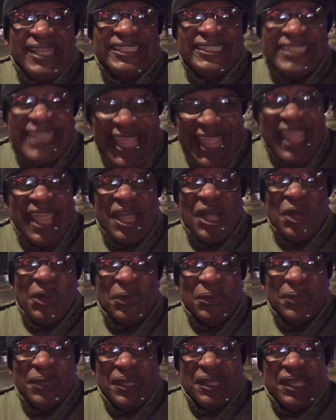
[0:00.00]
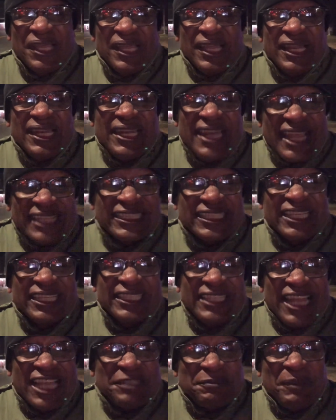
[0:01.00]
tell Lester
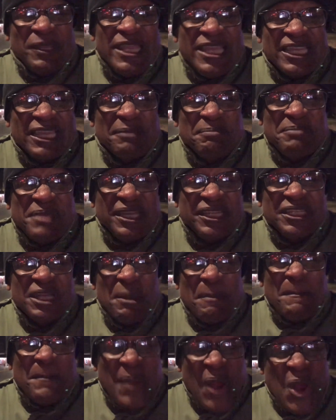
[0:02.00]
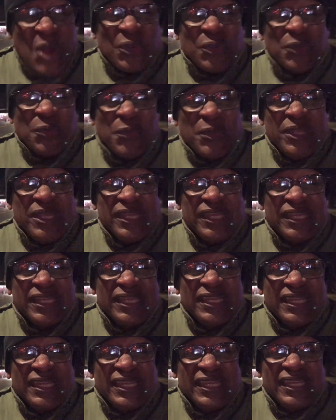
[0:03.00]
Gillespie he committing a burglary
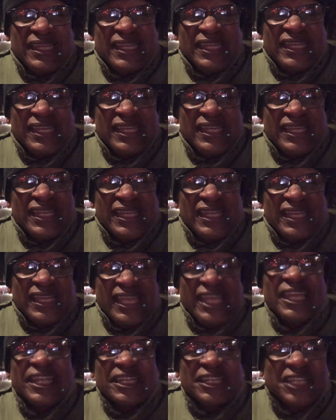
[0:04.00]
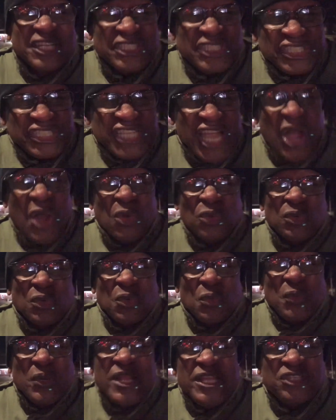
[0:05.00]
and an assault
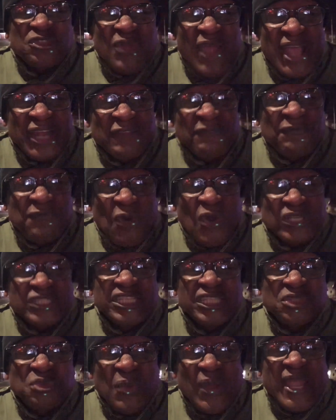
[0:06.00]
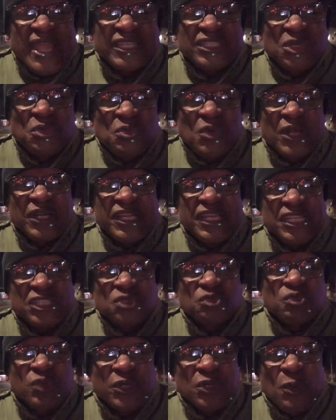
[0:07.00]
when he trying to force his way into one of his
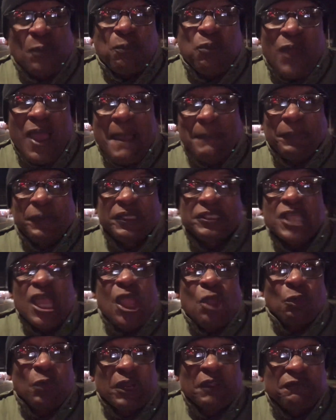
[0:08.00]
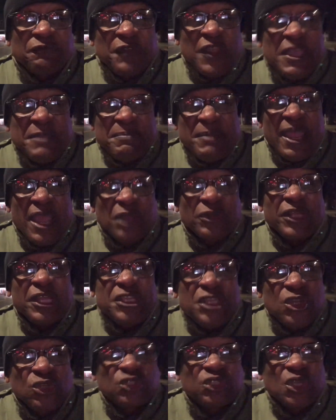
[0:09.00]
rental properties with a female that
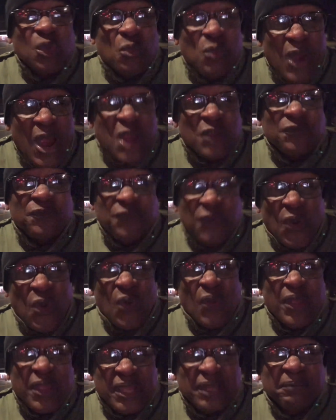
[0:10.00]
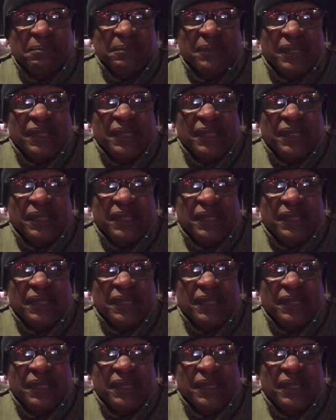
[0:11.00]
used to work for him.